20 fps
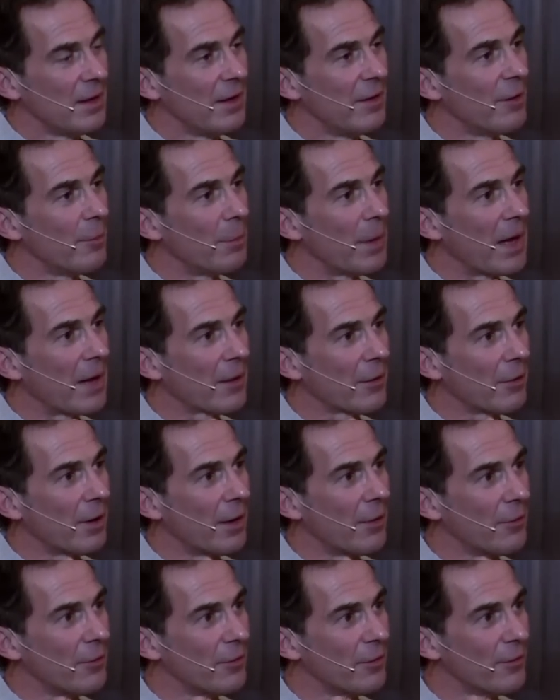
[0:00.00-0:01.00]
in the
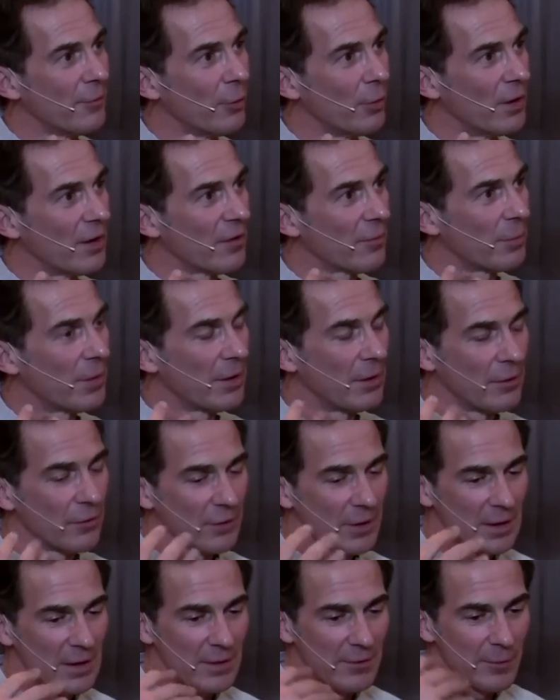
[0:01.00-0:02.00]
background of all
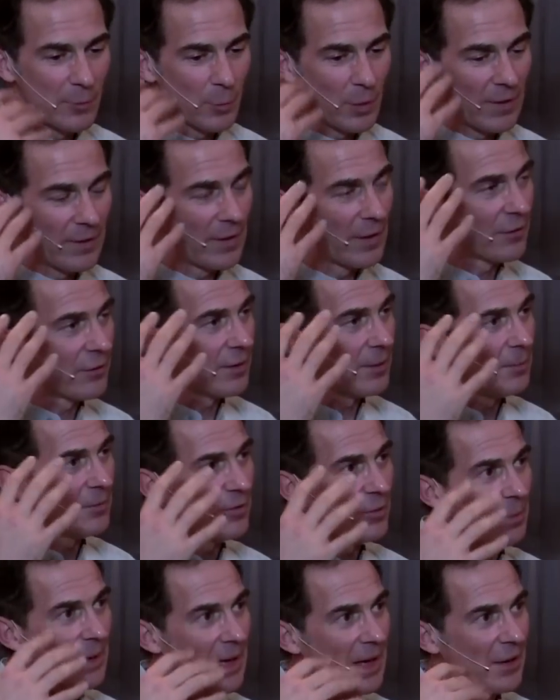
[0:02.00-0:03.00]
experience. Even when there
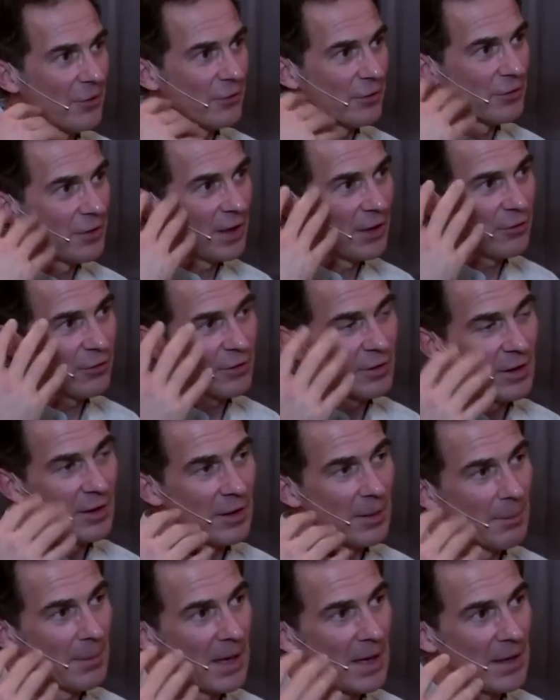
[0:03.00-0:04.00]
seems to be agitation
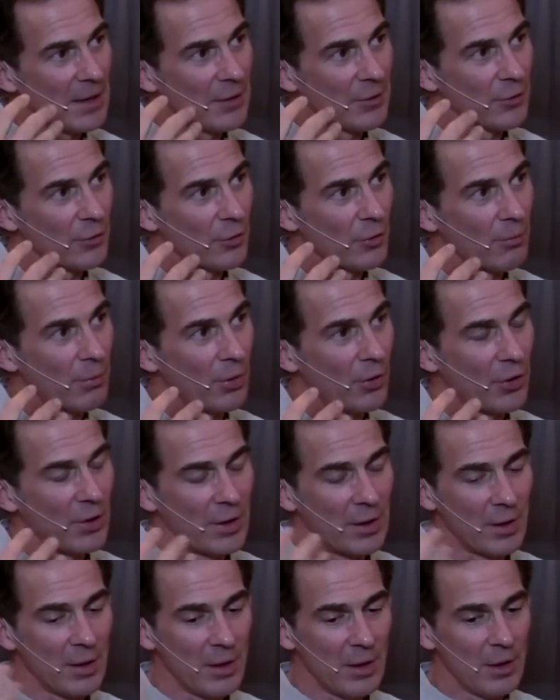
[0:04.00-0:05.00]
in the mind or
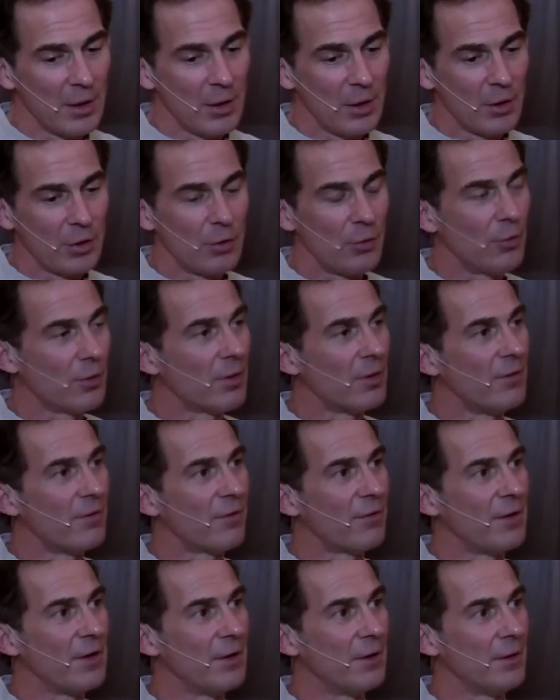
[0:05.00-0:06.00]
body, you can
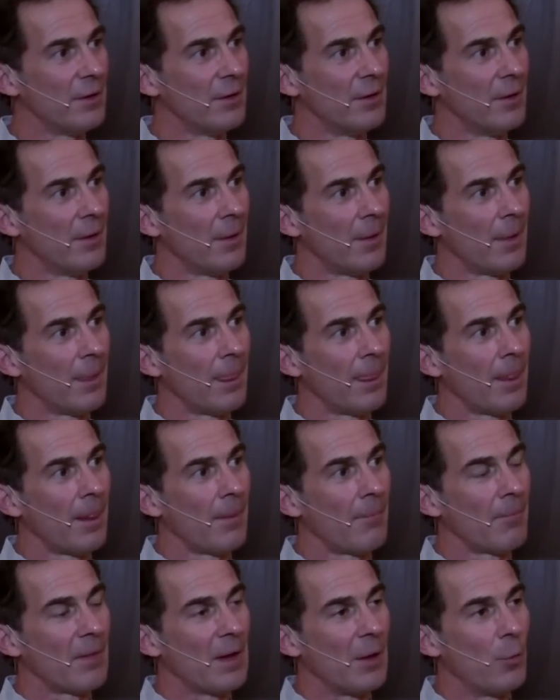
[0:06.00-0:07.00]
feel
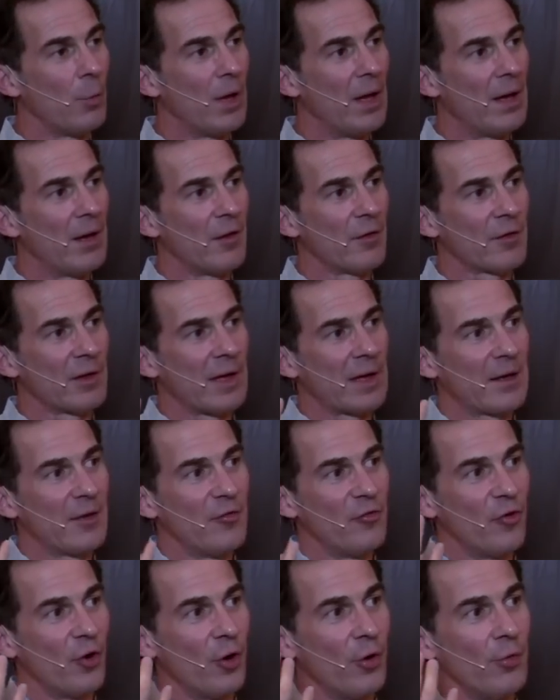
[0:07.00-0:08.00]
awareness like
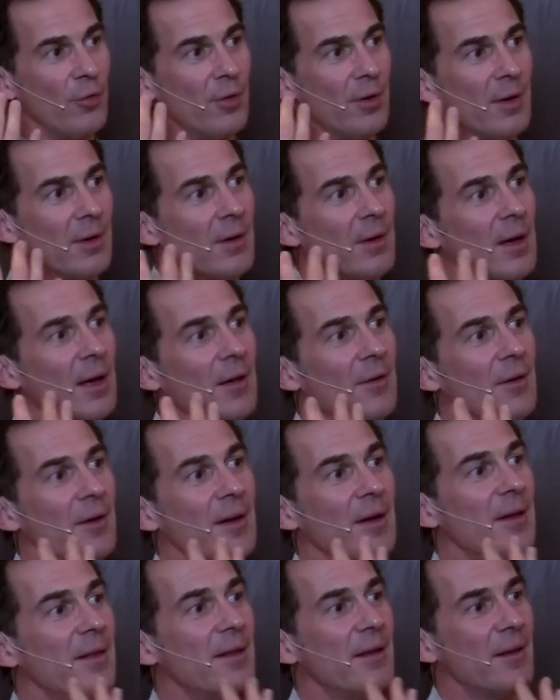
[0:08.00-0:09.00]
a drone
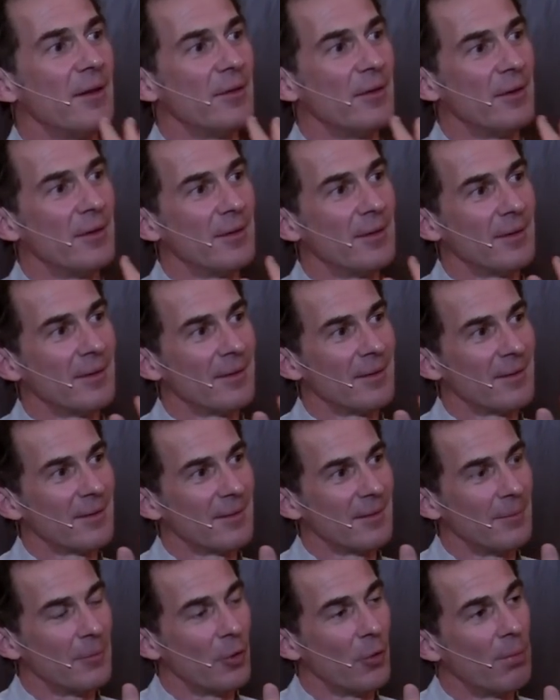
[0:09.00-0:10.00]
underneath it
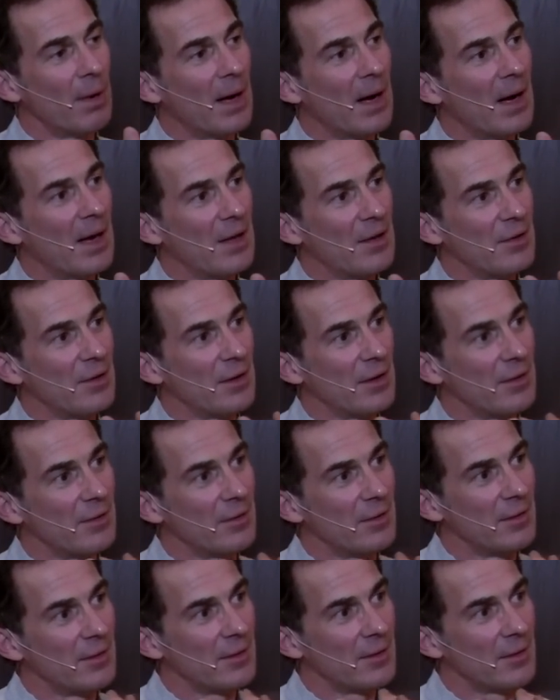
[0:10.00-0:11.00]
or behind it.